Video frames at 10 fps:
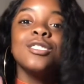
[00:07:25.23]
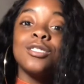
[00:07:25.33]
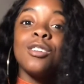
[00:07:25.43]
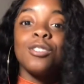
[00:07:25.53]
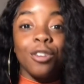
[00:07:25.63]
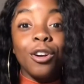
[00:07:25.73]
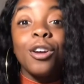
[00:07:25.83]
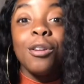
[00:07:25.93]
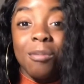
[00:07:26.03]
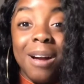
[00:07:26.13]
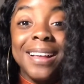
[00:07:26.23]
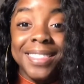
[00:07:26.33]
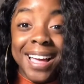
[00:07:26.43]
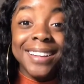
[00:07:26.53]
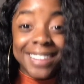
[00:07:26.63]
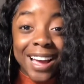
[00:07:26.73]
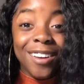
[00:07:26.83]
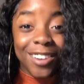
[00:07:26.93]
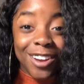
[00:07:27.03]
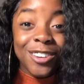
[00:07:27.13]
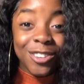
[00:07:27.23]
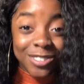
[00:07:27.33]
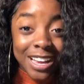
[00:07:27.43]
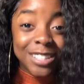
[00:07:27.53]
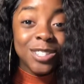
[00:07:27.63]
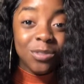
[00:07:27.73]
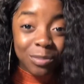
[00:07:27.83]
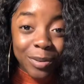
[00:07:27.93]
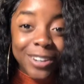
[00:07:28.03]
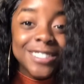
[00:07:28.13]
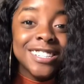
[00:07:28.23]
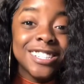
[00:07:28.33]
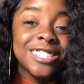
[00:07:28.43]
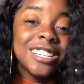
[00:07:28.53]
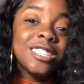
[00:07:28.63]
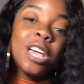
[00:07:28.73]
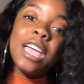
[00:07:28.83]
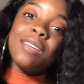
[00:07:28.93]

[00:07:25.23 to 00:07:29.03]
so you're gonna write that down on your tattoo and piercing sheets.